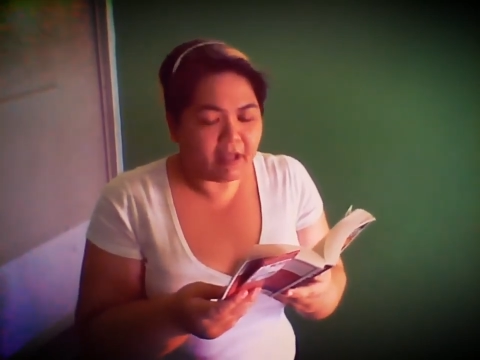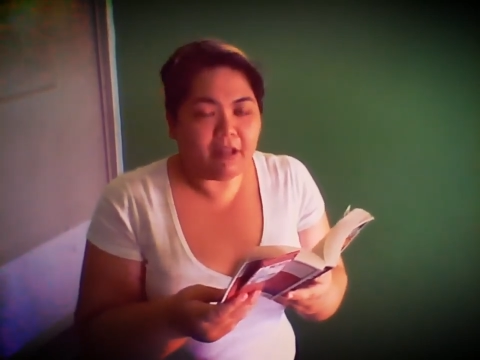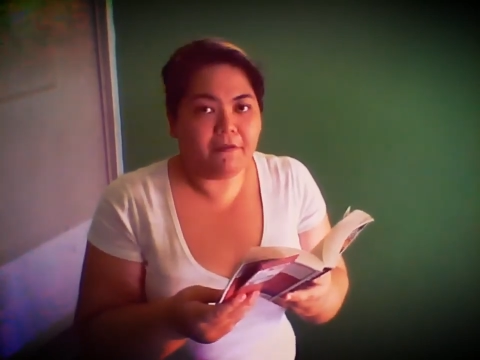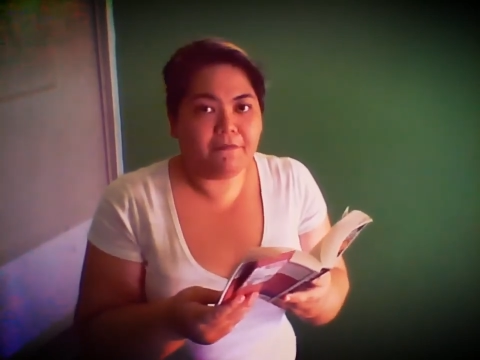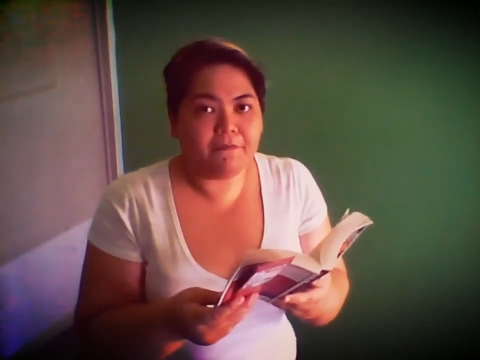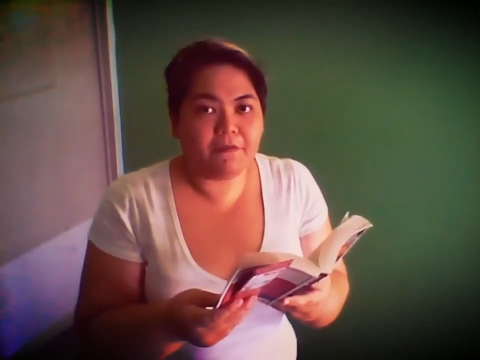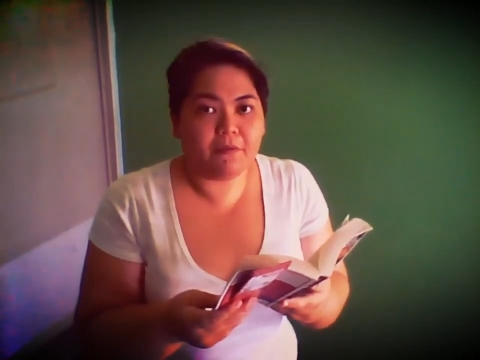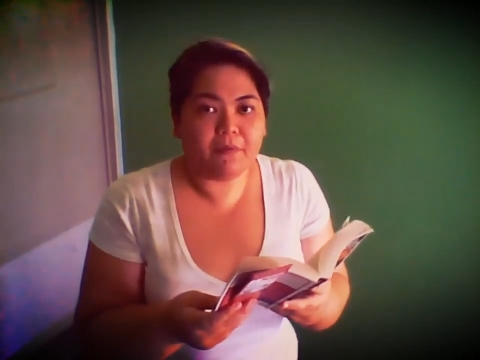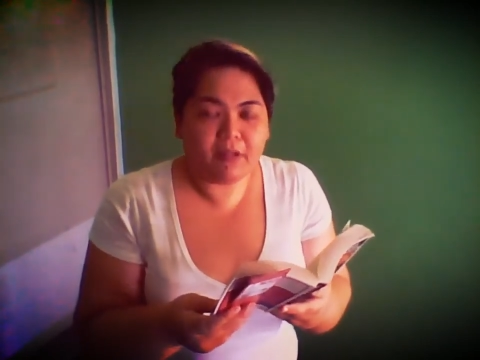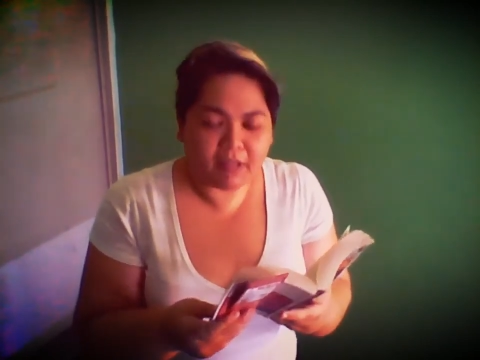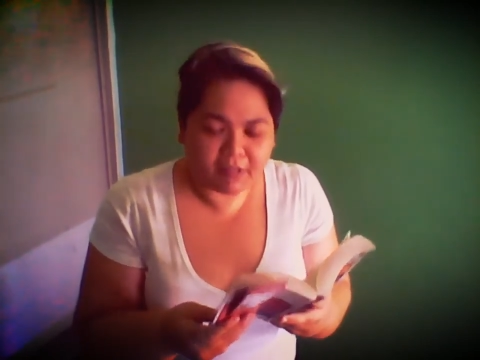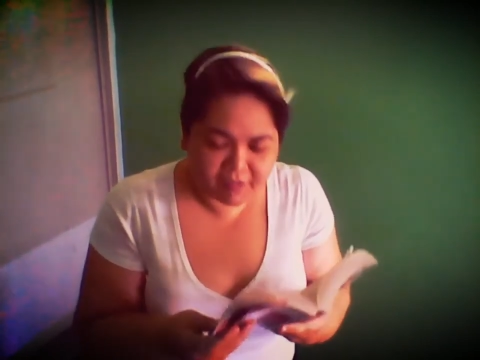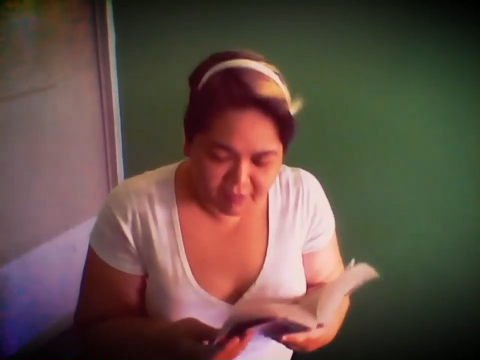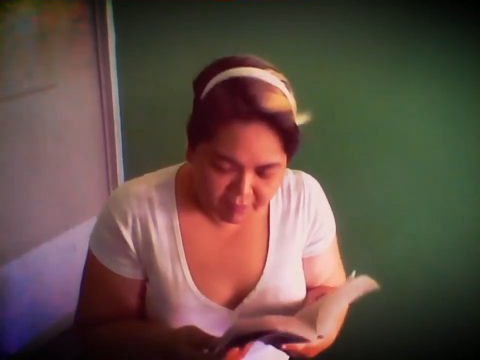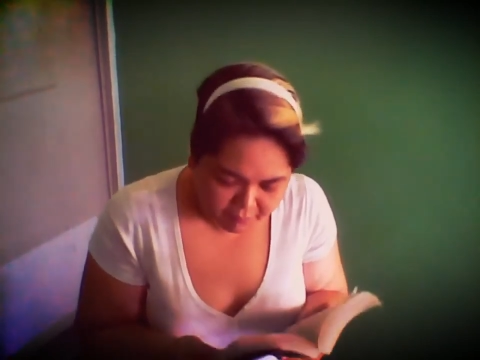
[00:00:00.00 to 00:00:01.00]
If you will
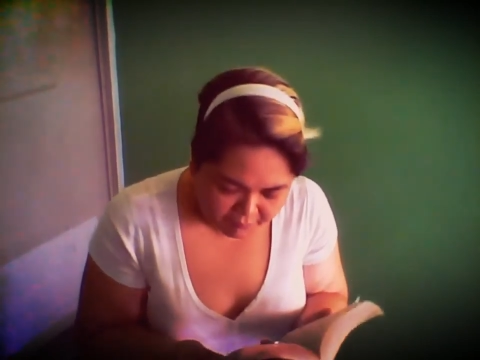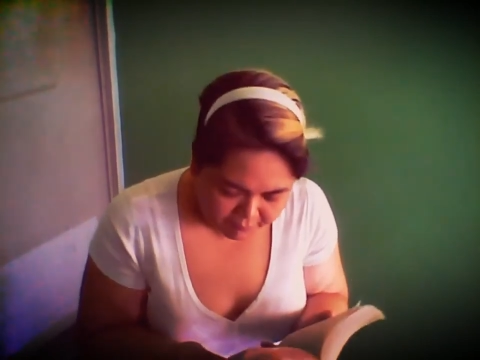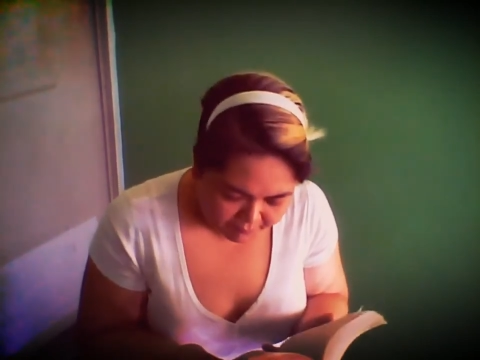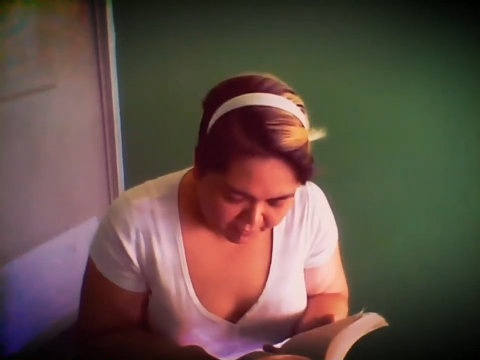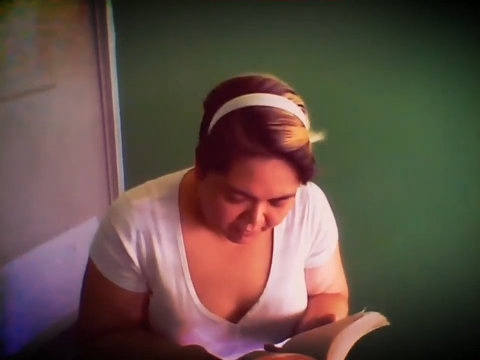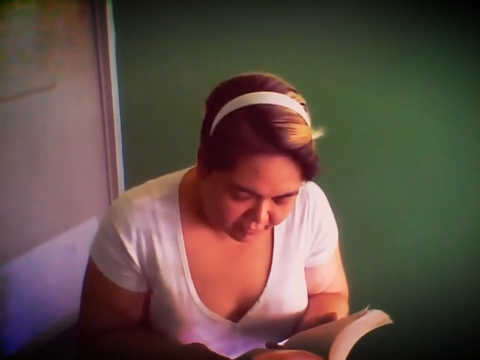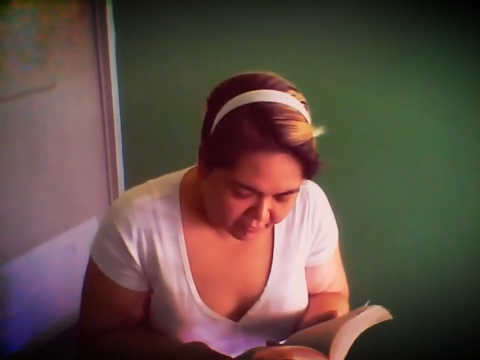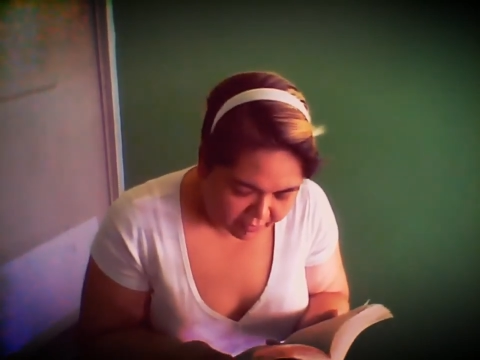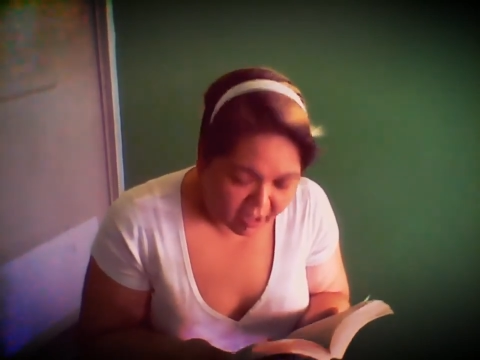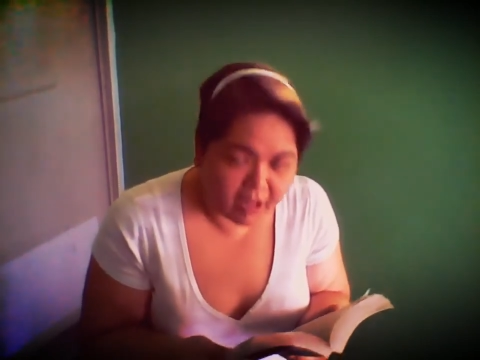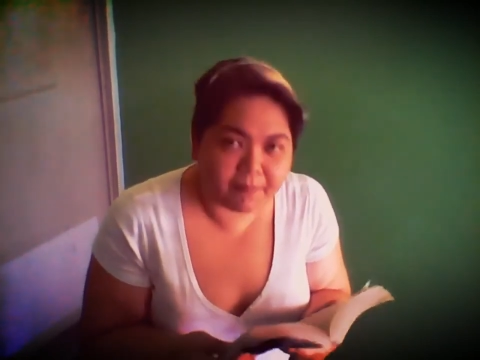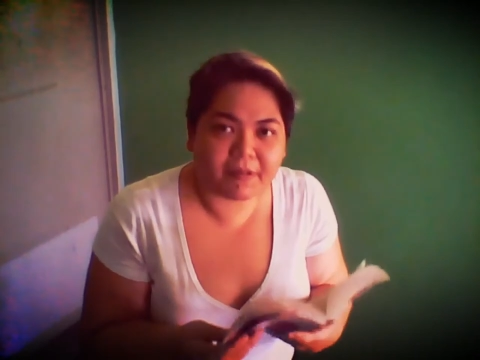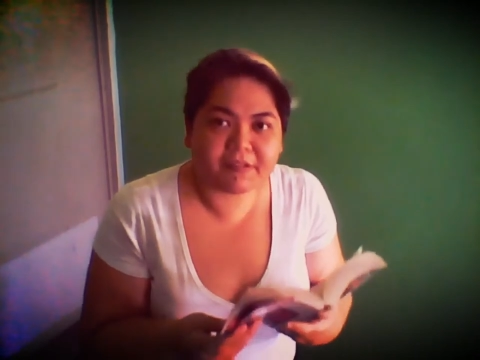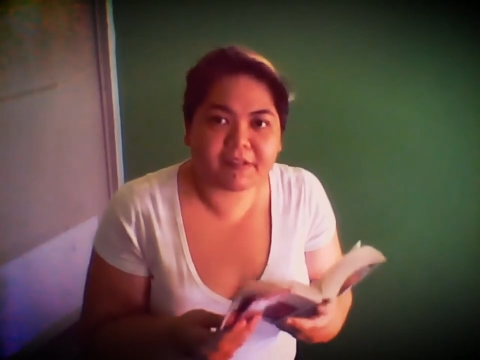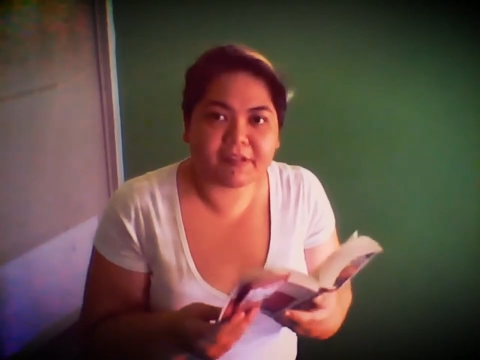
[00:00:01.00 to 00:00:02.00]
excuse me,
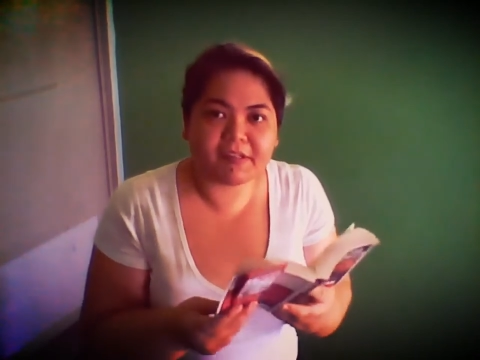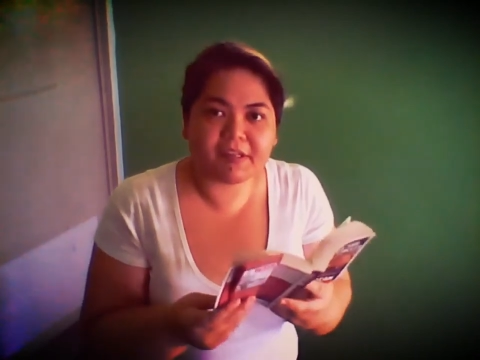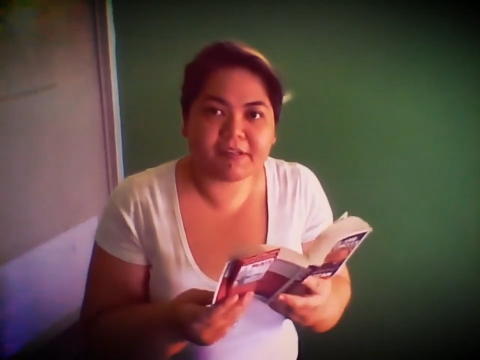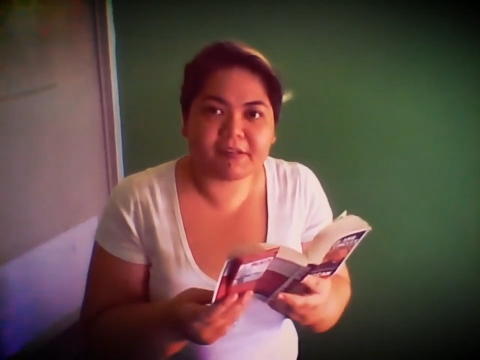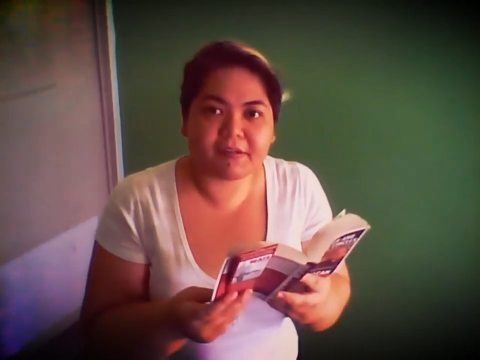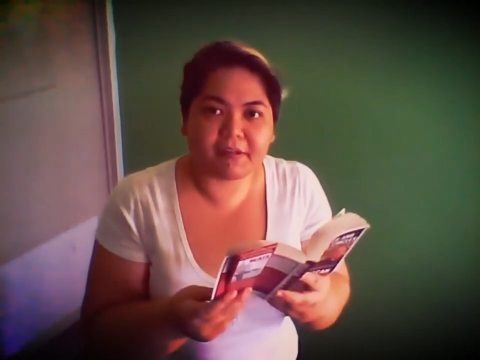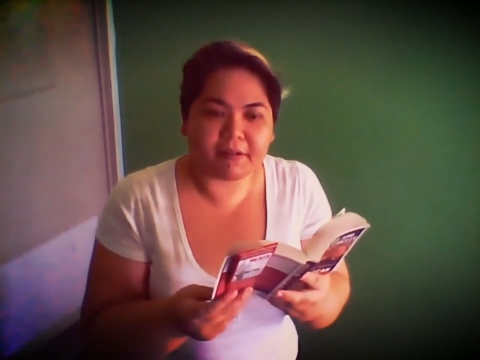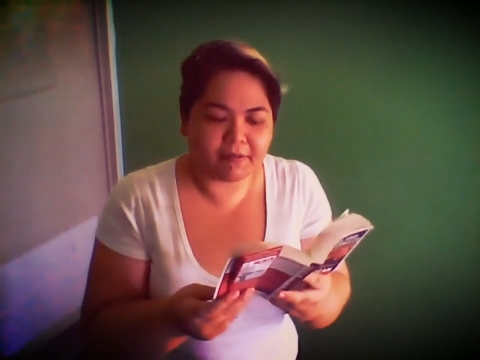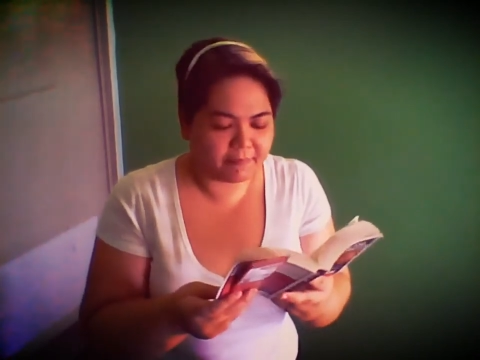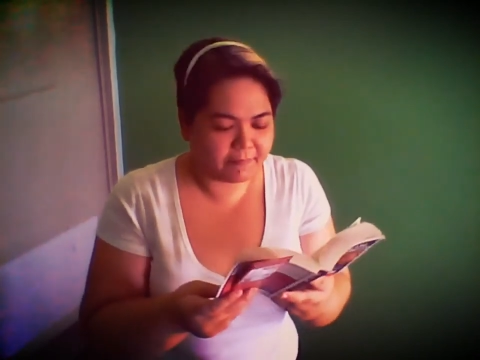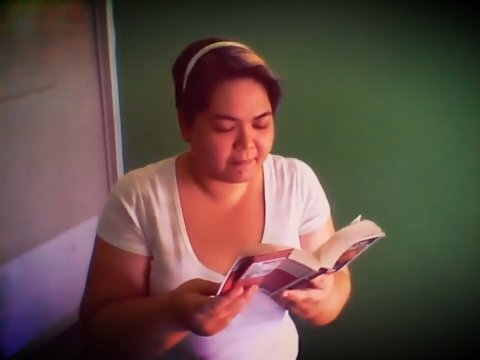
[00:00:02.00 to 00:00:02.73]
I must assist her.